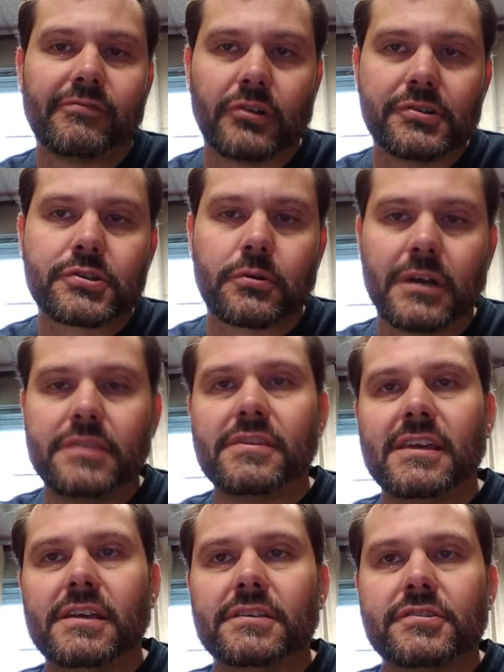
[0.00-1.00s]
1
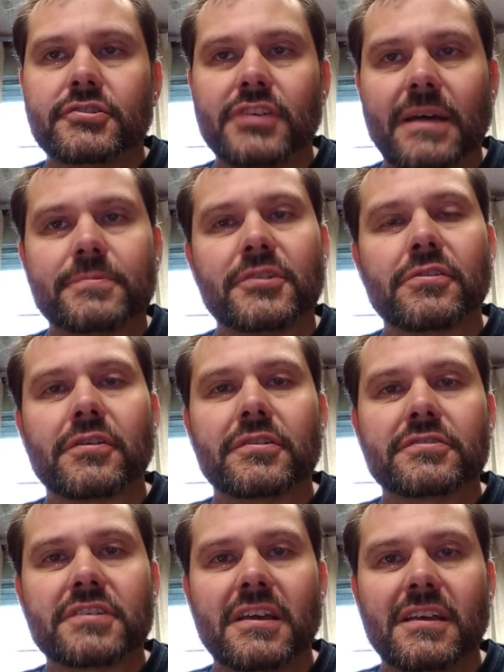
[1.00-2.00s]
Corinthians chapter
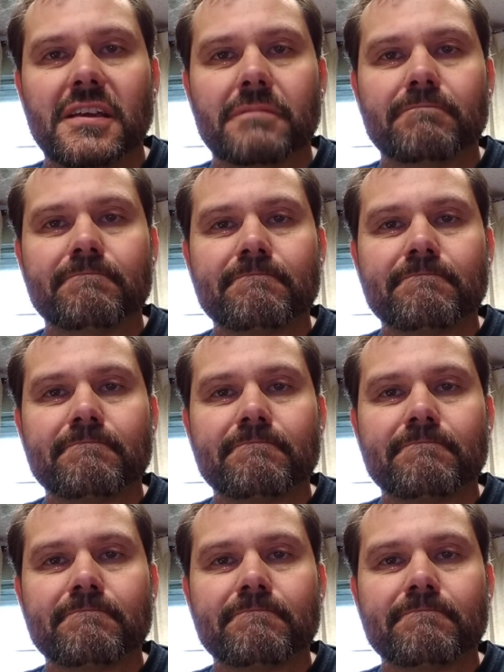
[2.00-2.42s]
13.